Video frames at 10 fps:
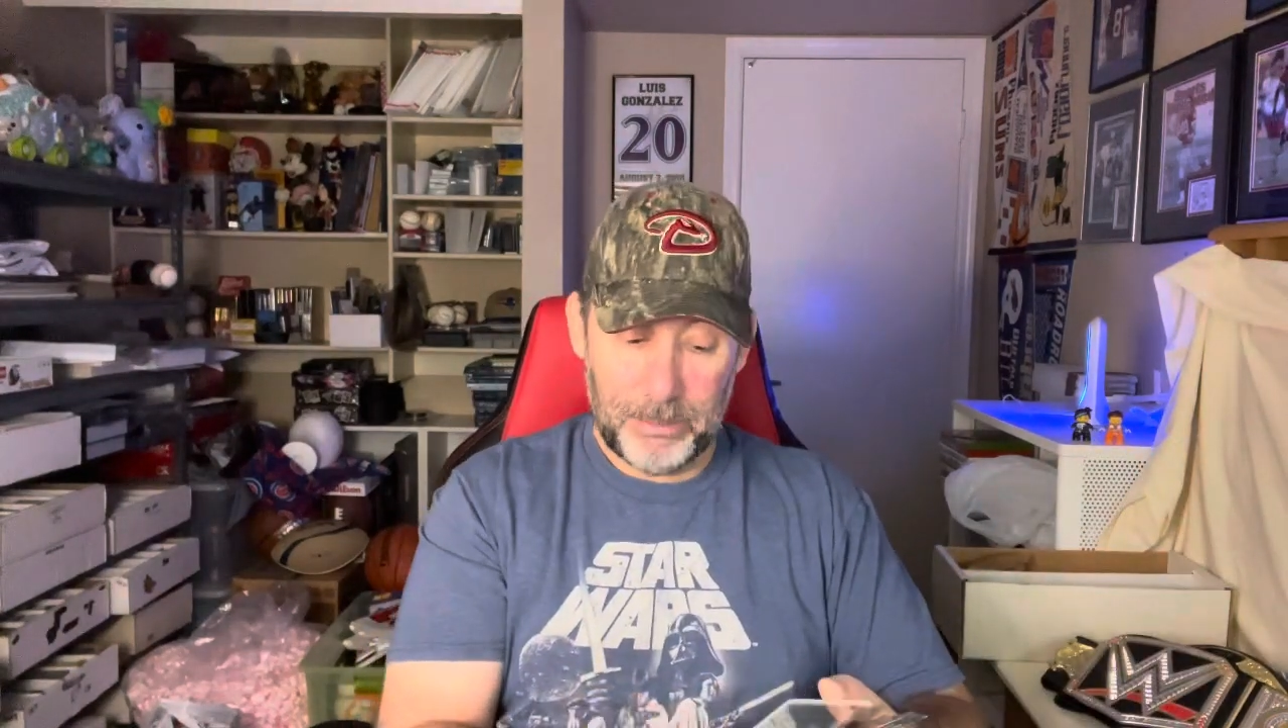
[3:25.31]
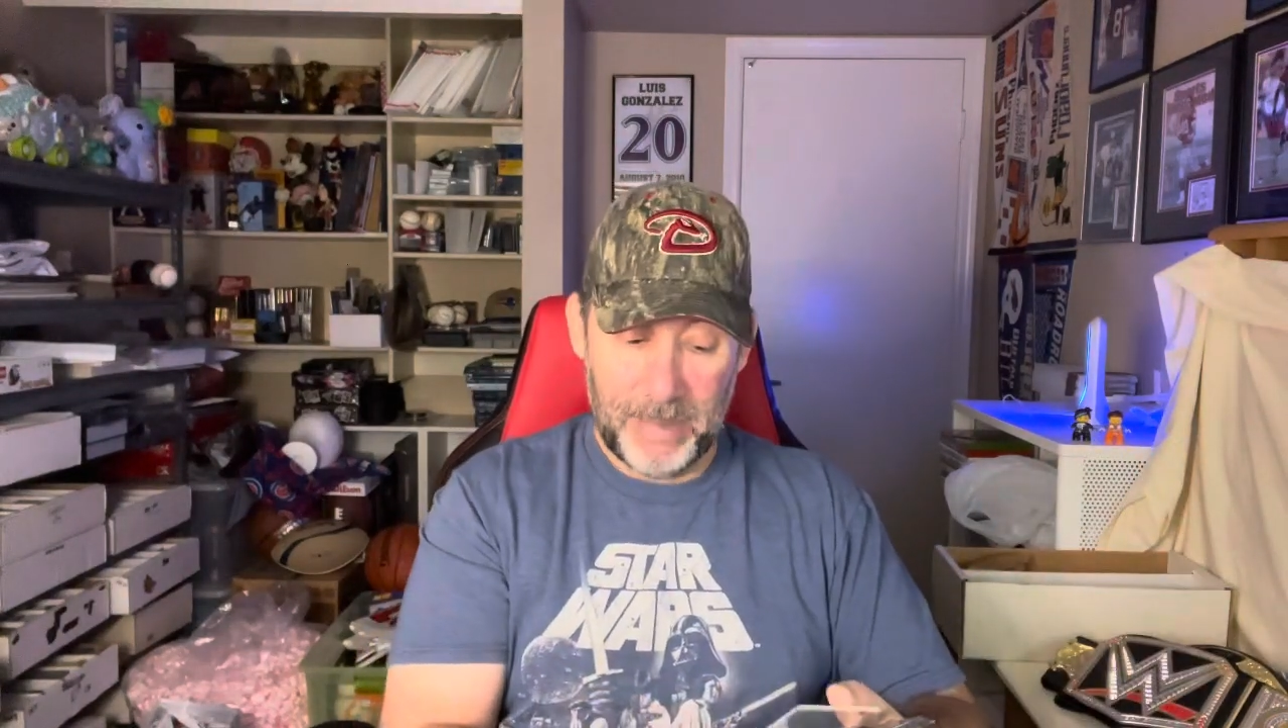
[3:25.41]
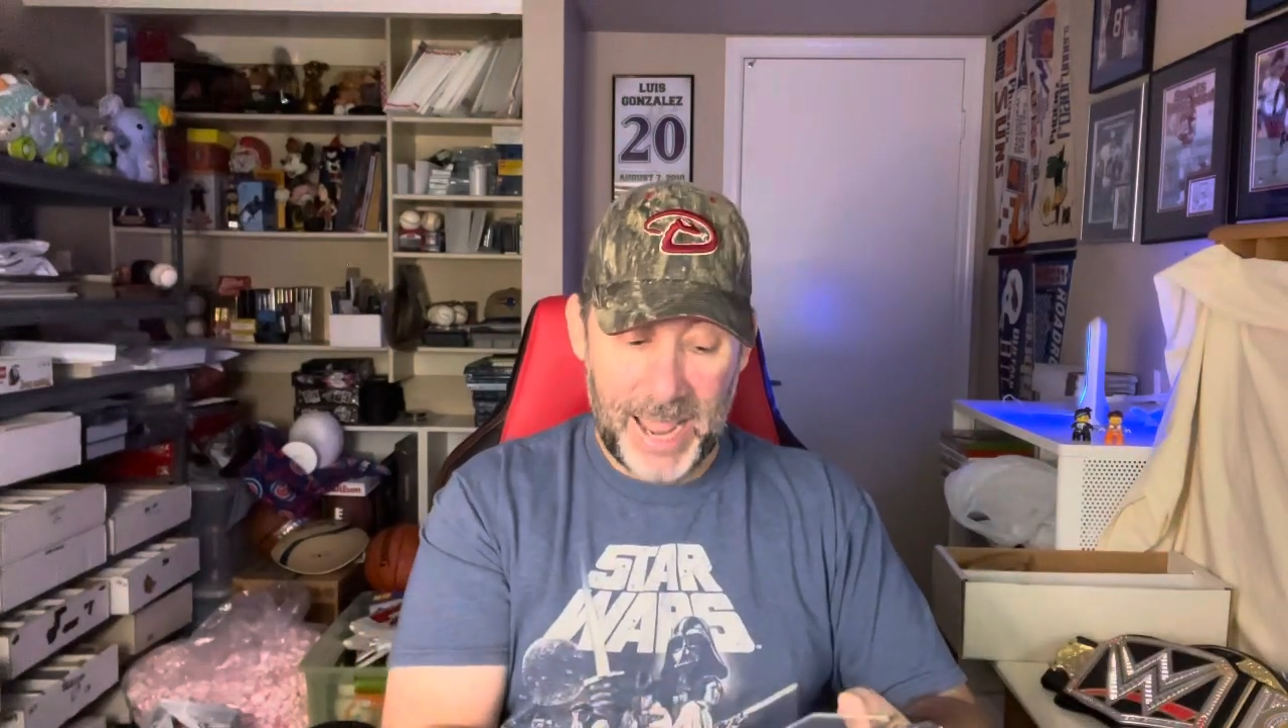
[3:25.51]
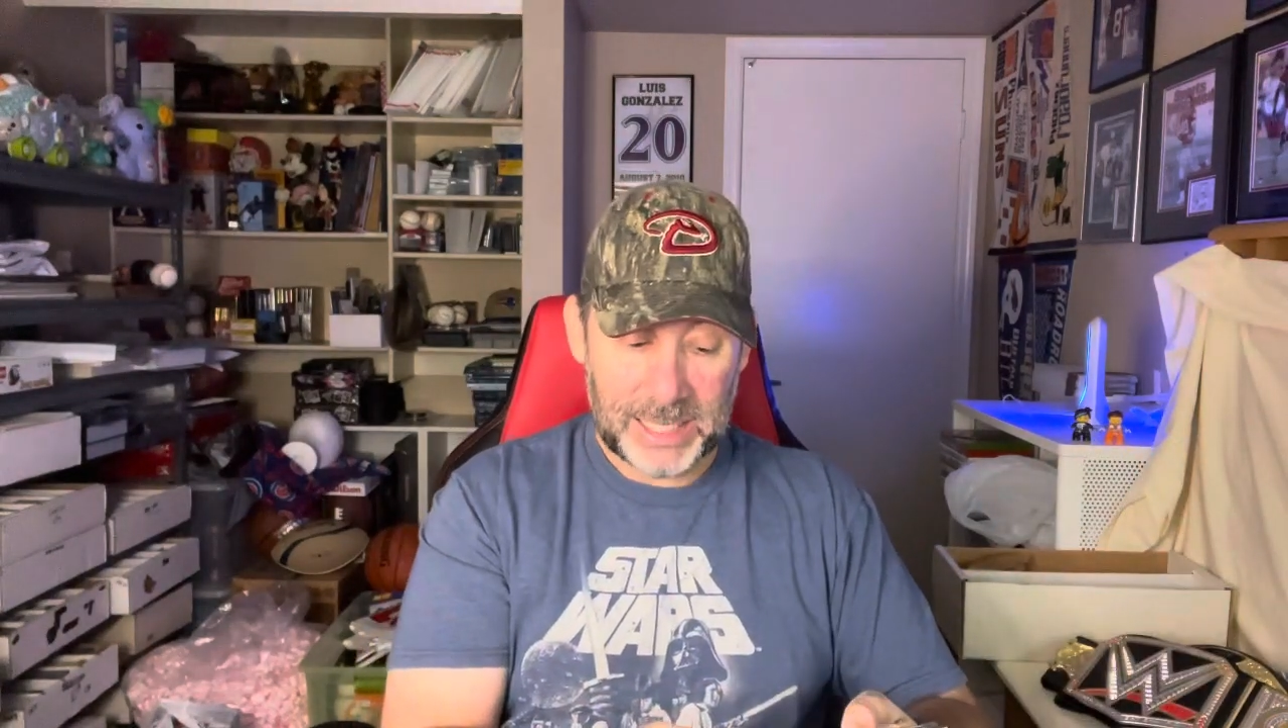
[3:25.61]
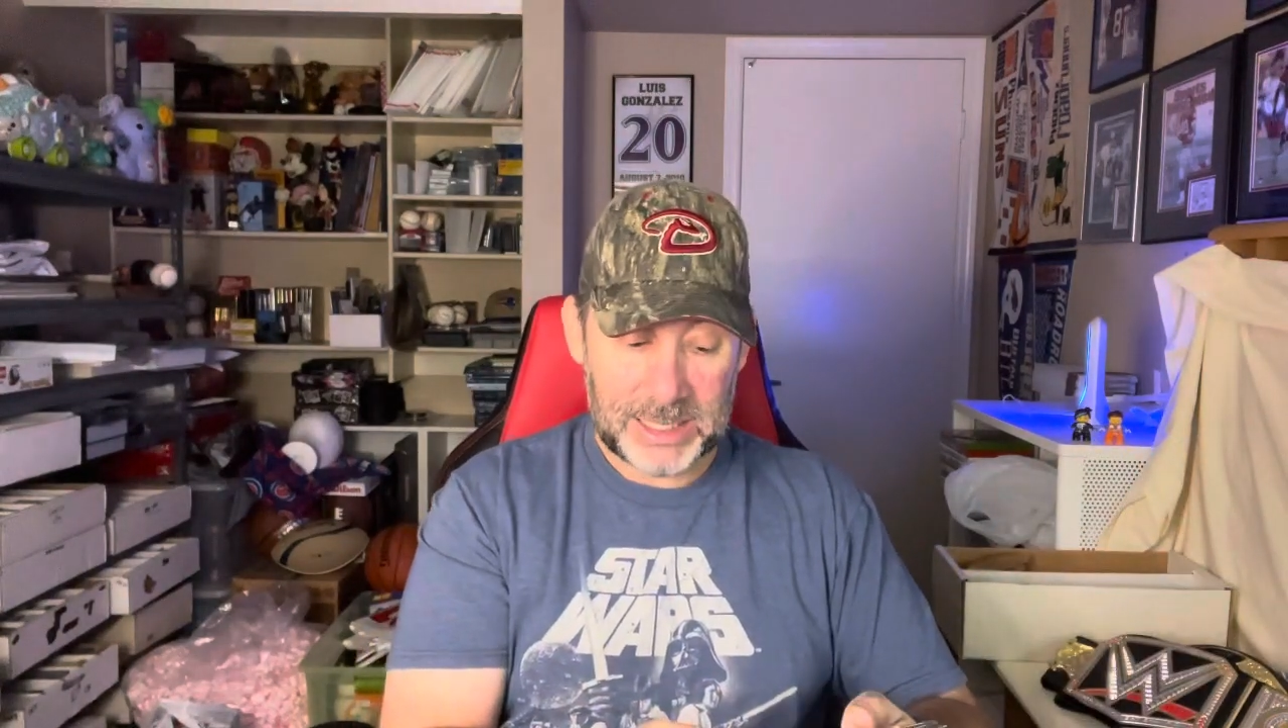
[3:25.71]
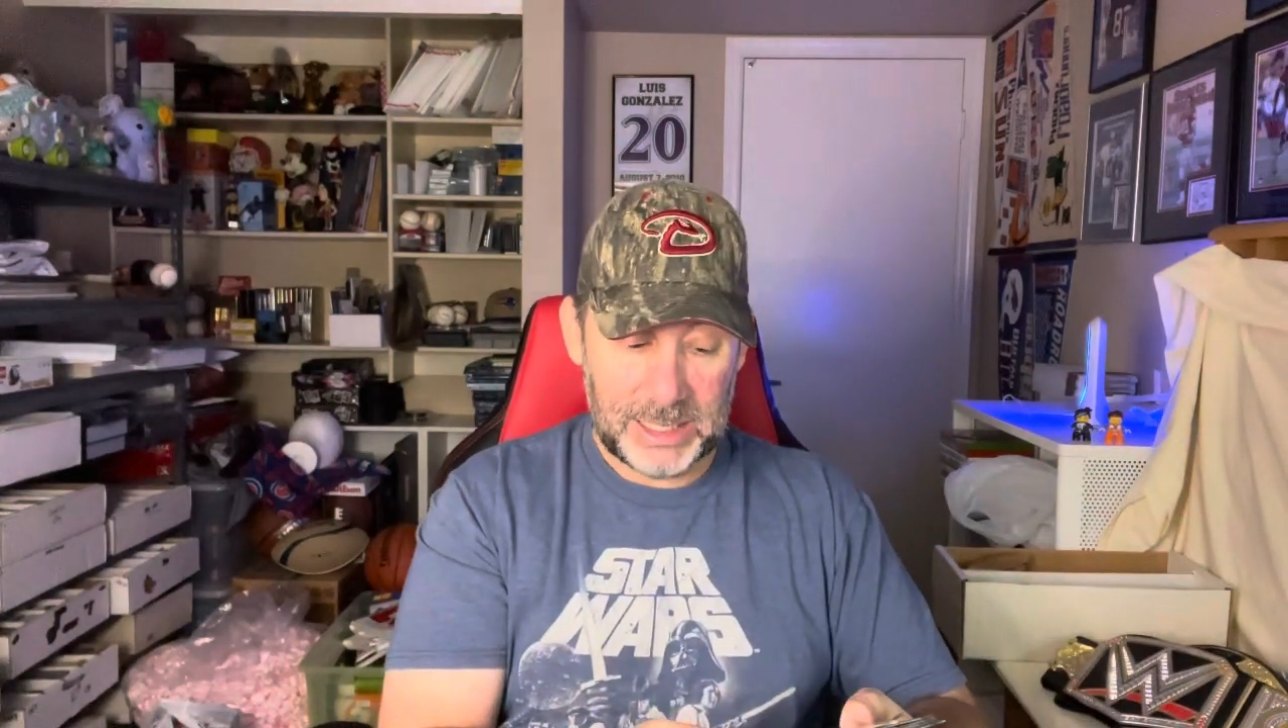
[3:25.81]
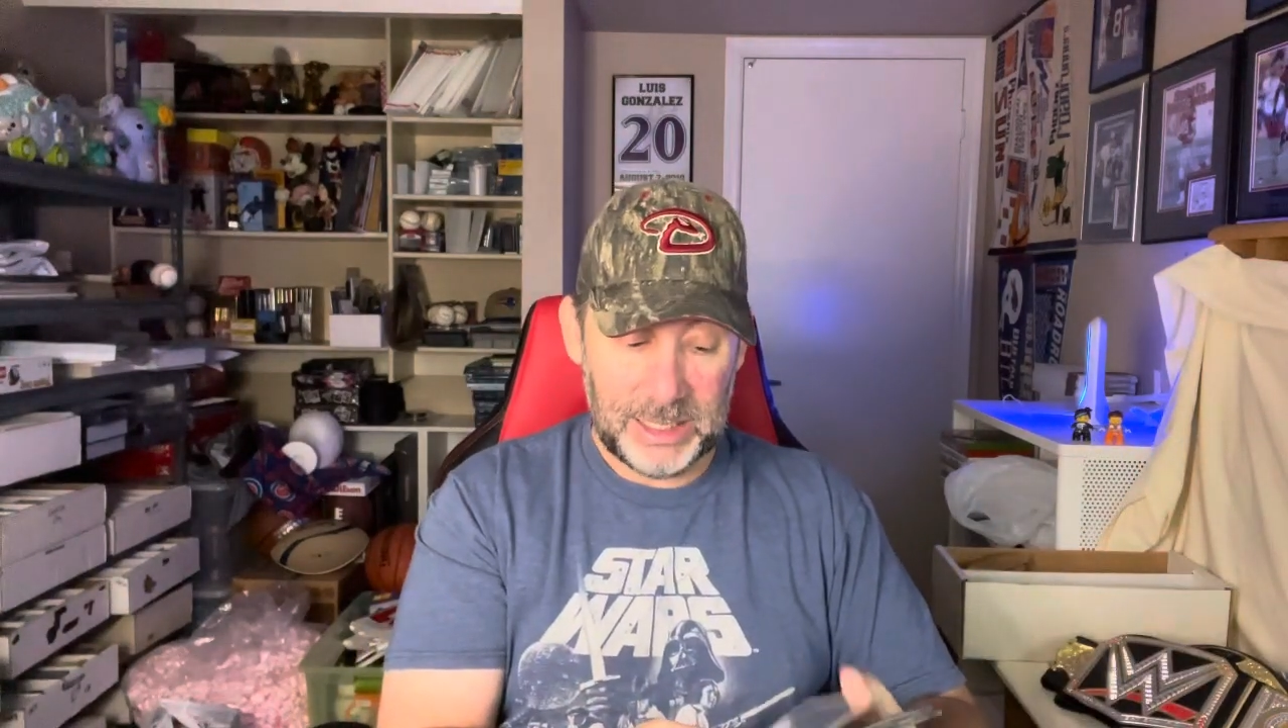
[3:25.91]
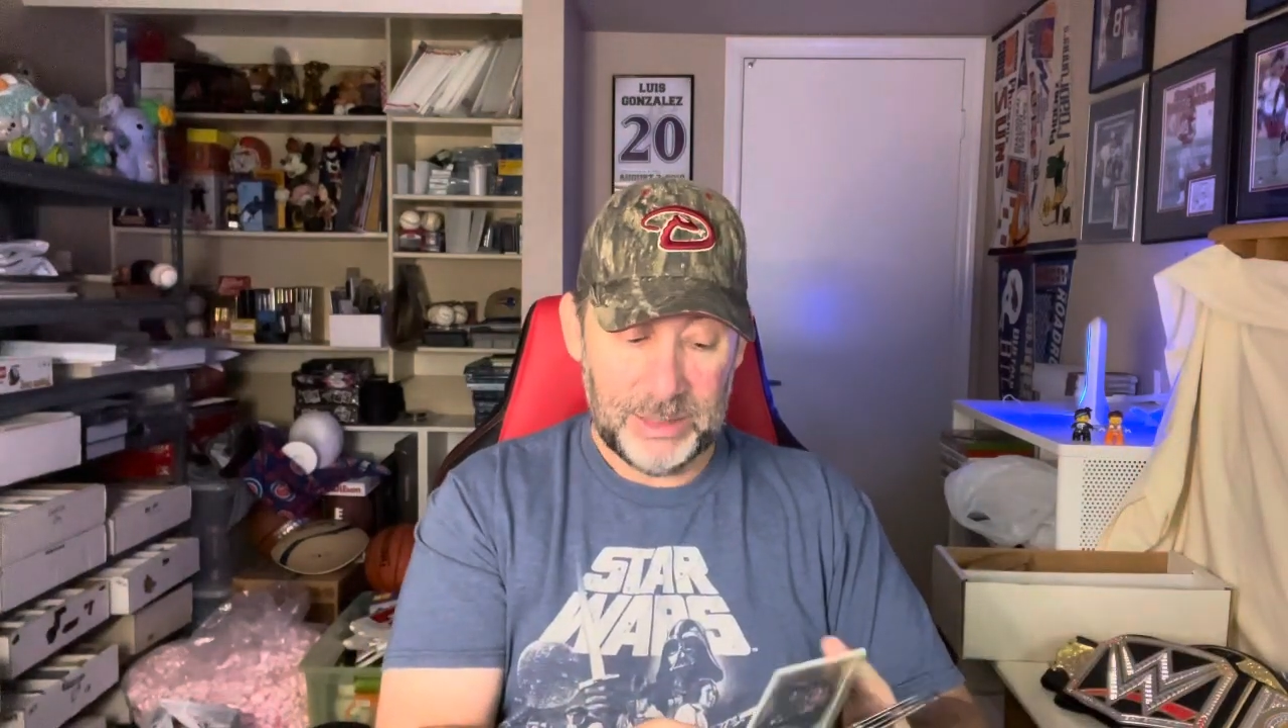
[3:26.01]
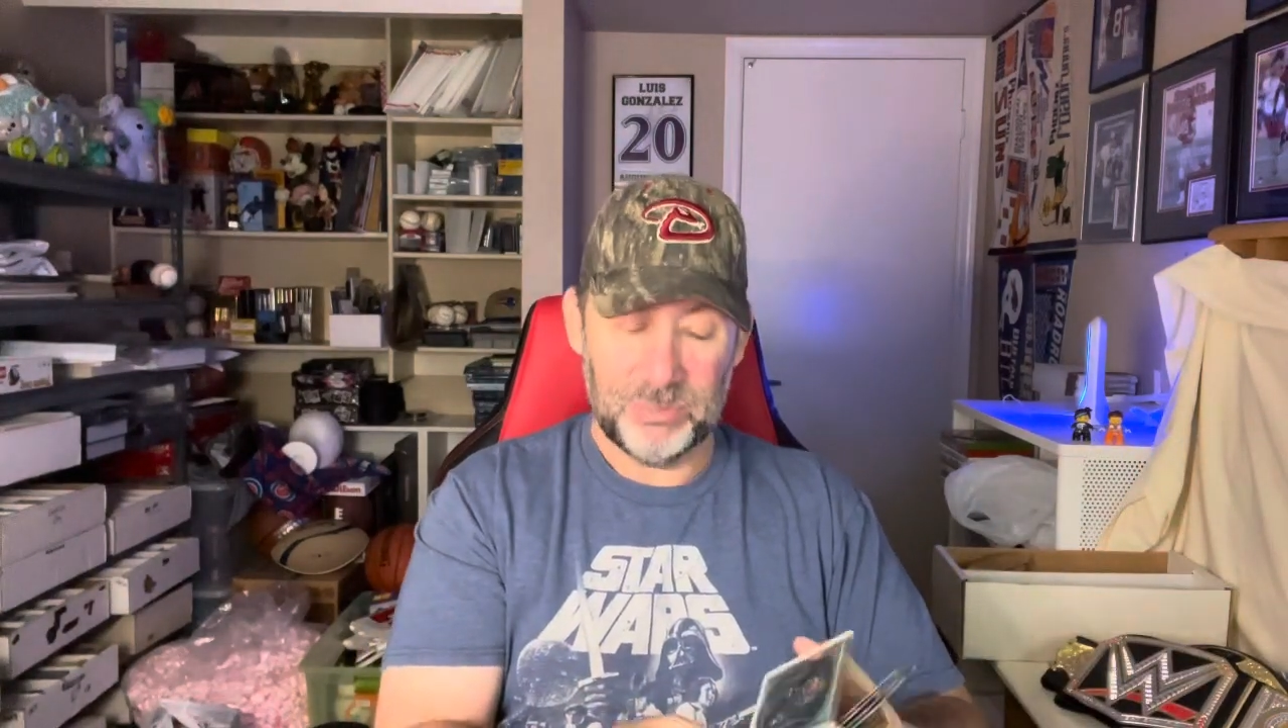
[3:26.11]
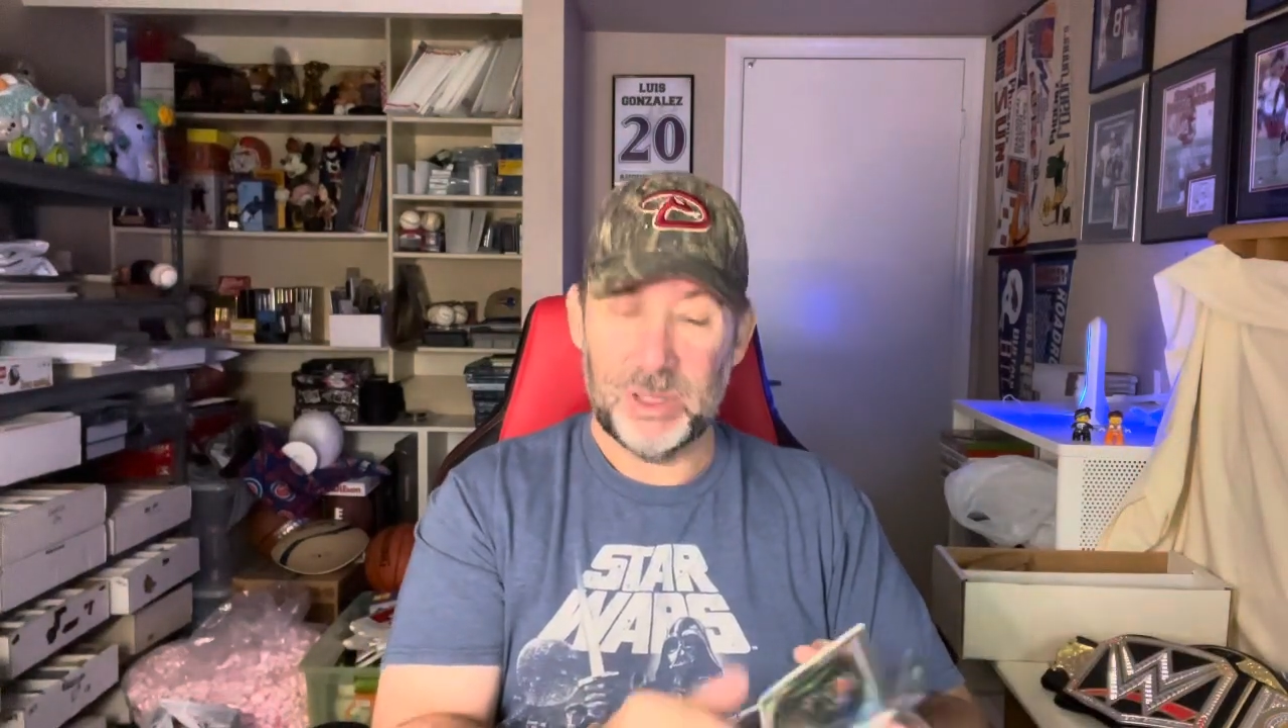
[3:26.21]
Maxi,